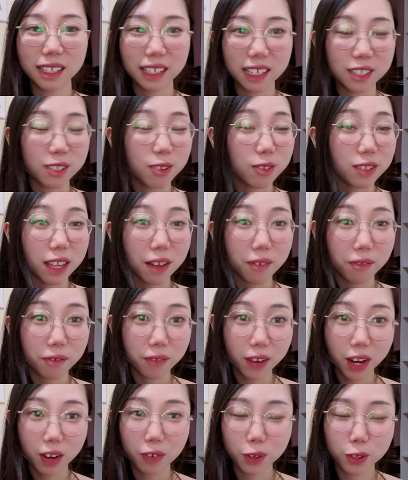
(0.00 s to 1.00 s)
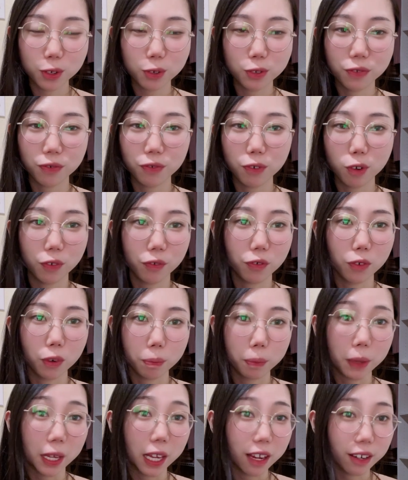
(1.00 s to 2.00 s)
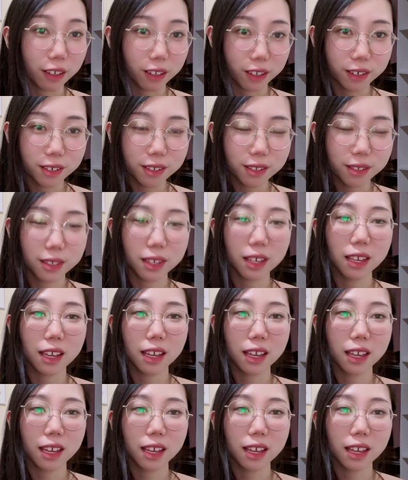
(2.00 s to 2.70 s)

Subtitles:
Those are very useful for beginners.